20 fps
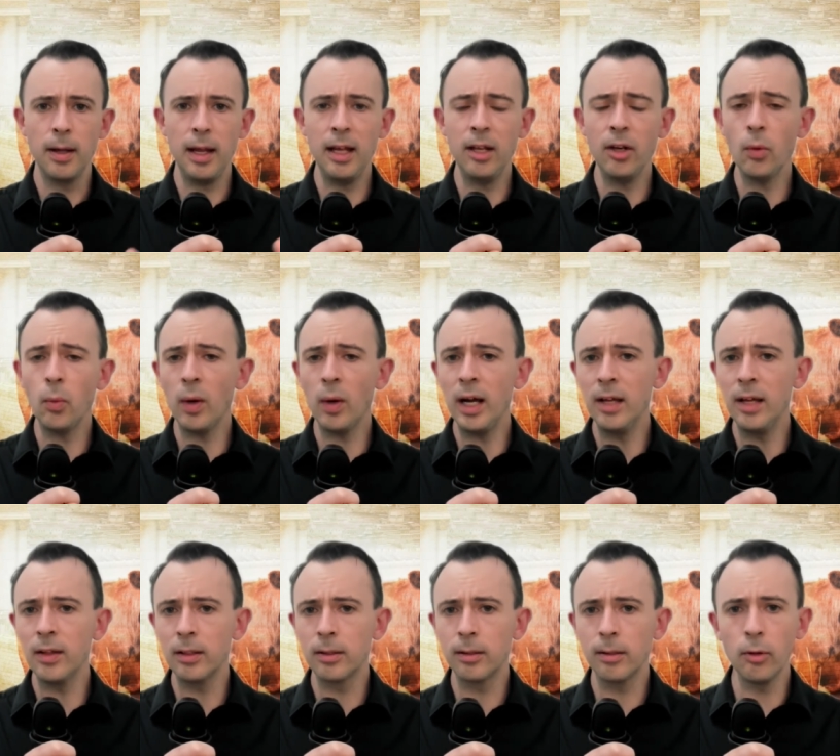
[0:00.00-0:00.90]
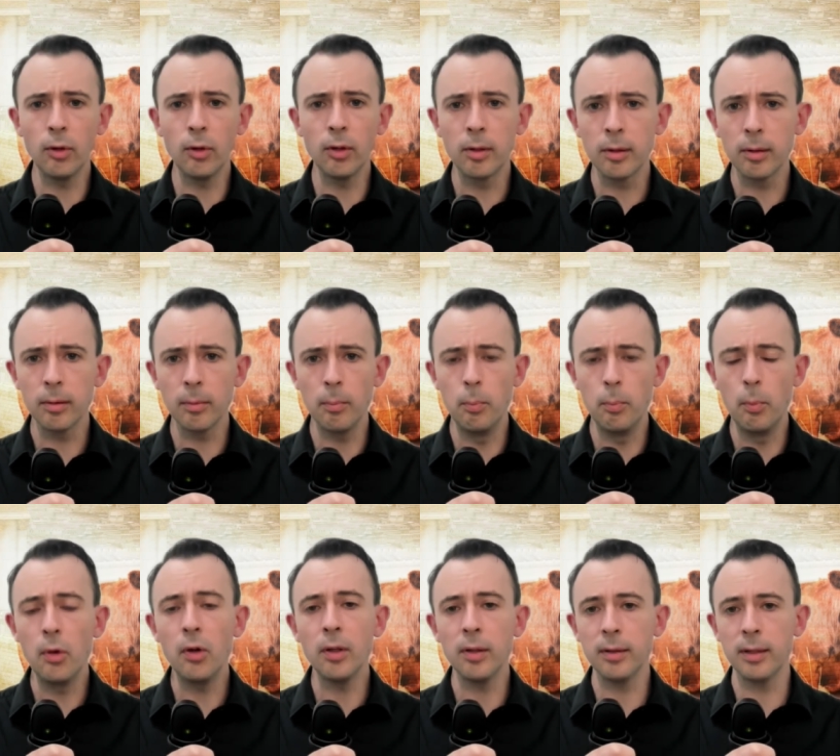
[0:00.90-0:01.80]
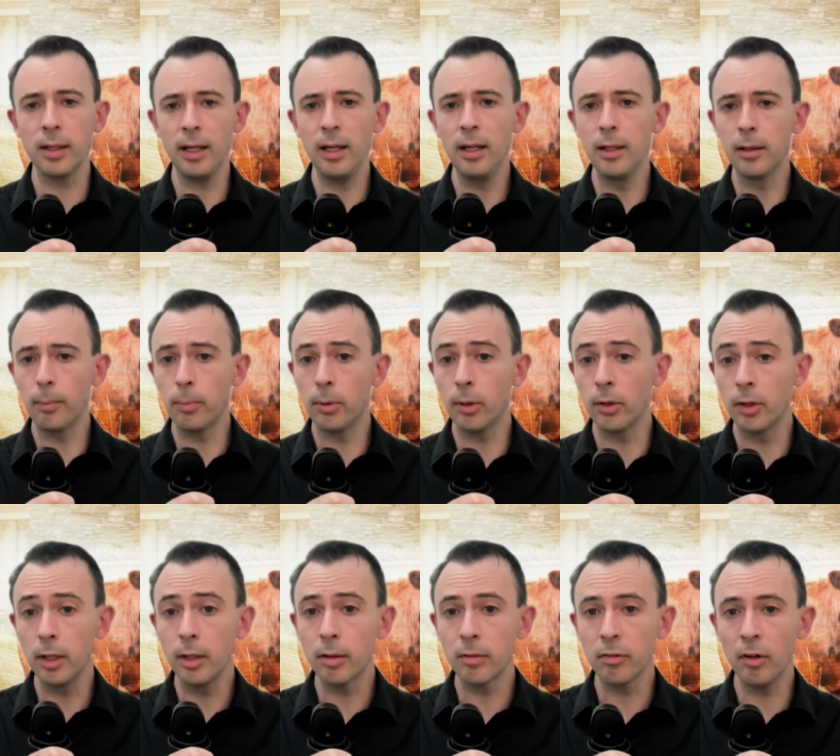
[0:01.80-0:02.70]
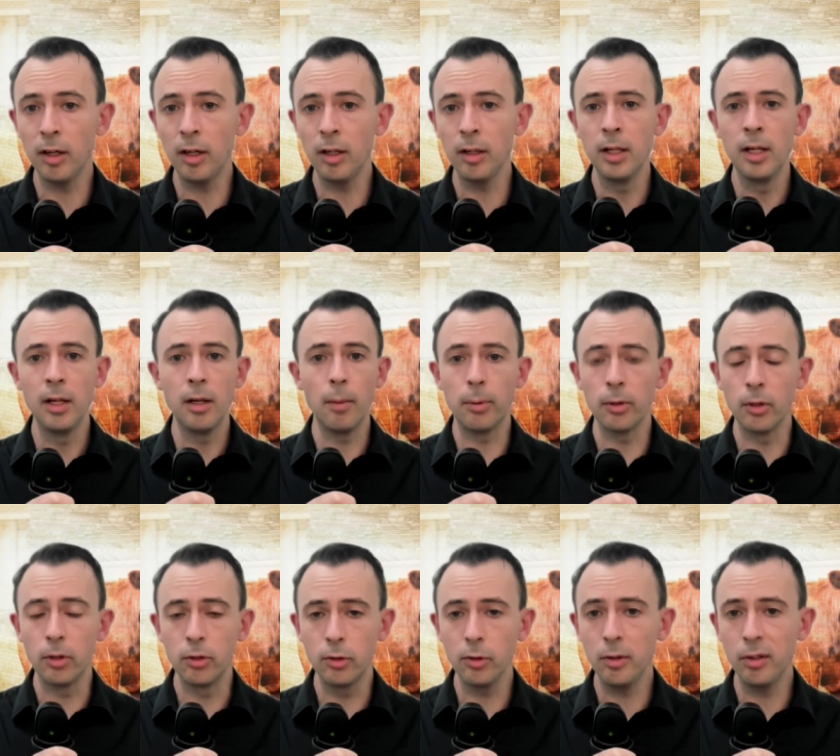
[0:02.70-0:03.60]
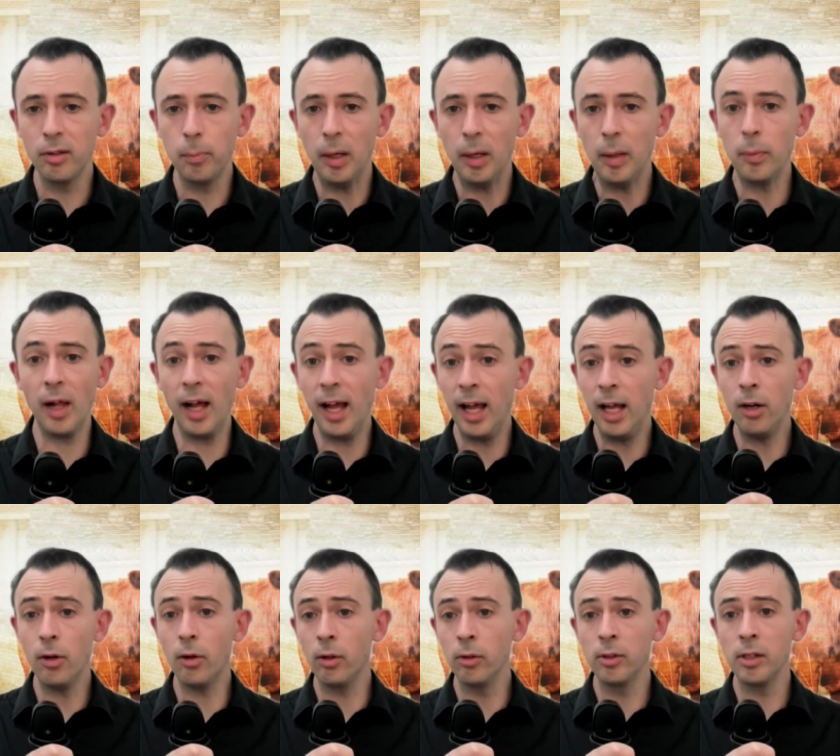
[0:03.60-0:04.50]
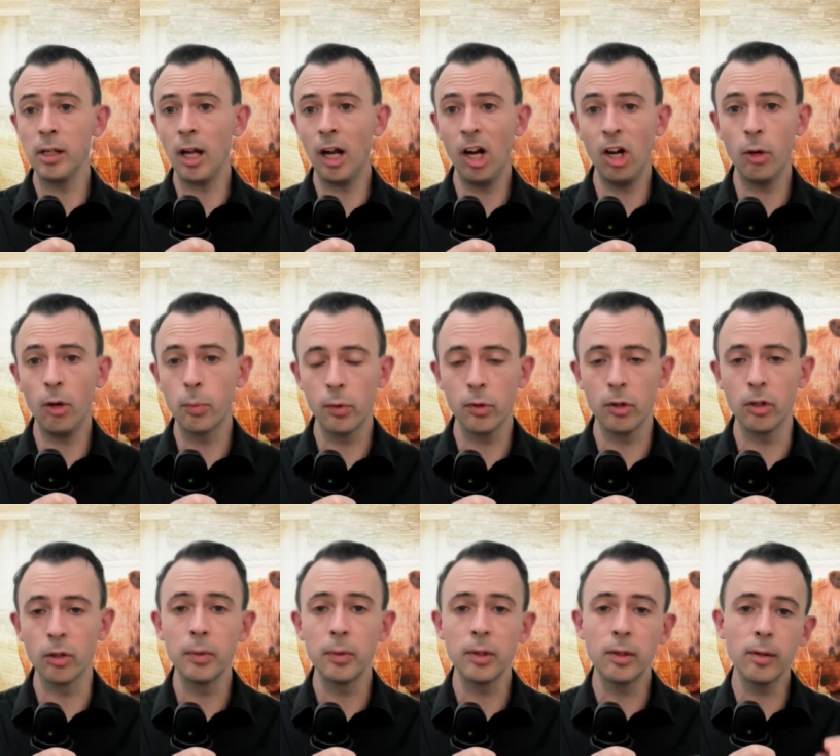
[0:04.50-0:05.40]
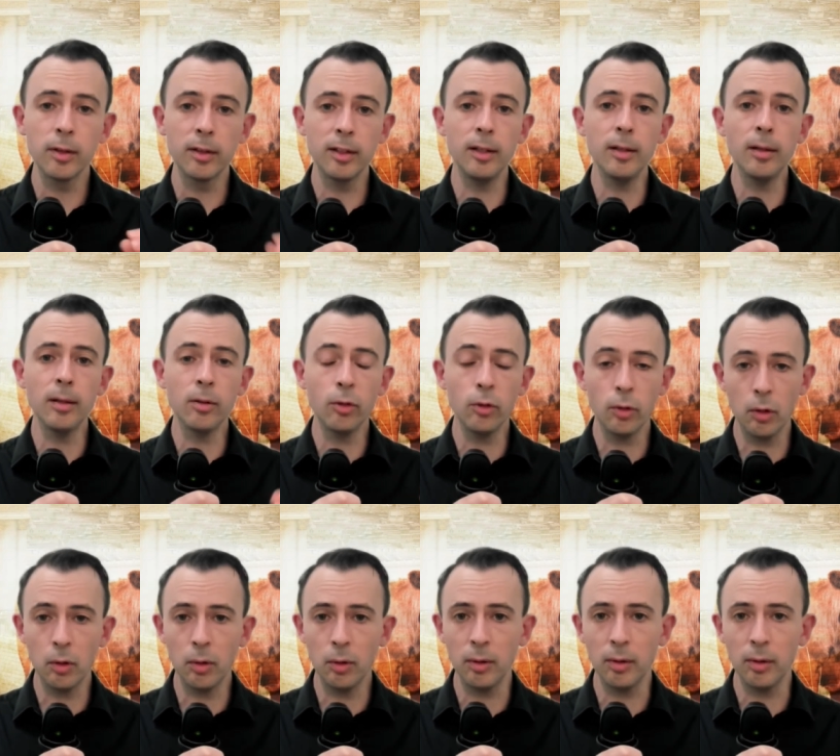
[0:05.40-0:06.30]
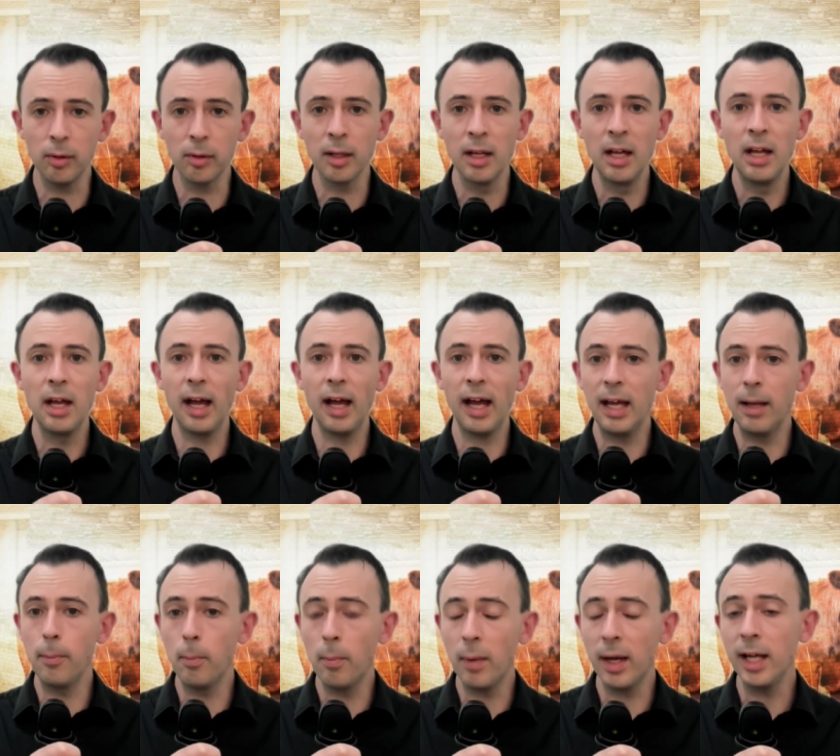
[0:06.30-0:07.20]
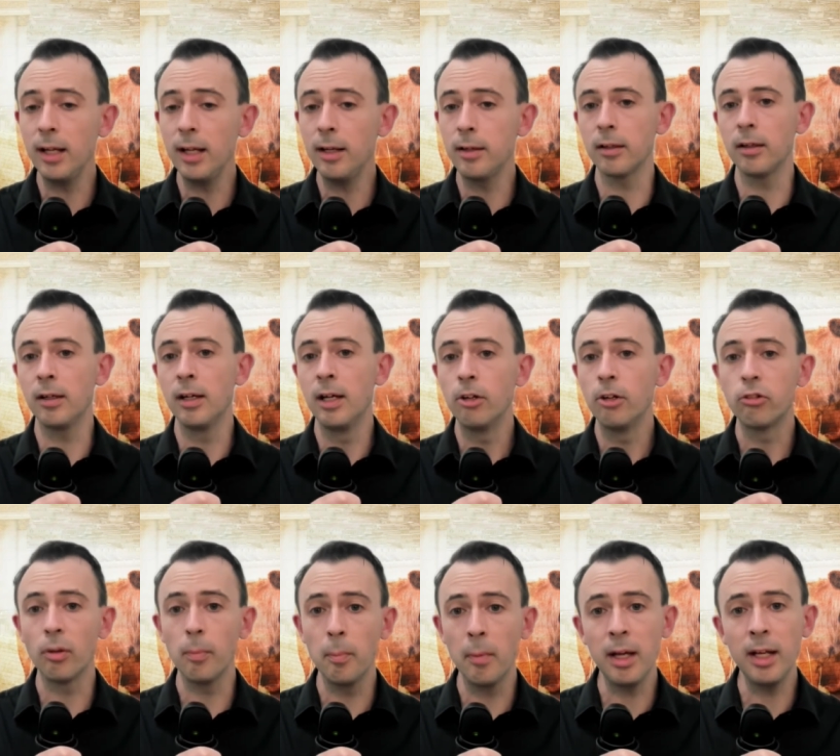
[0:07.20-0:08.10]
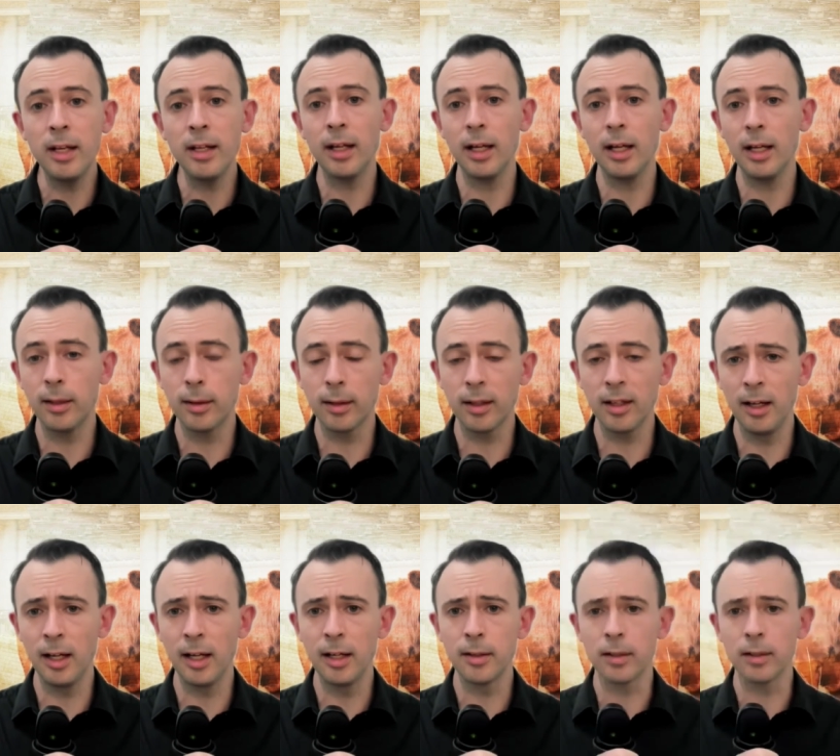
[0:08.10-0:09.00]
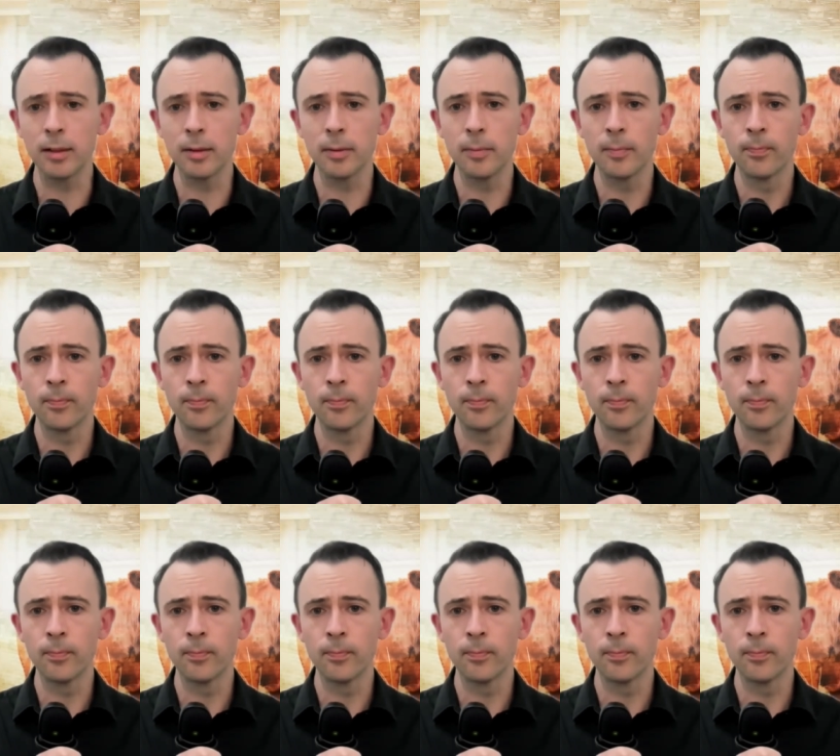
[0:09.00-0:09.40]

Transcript: in a way that the Lord's mercy is upon Israel, upon the Jewish people, and on the Arab world, because this could cause a major dramatic escalation.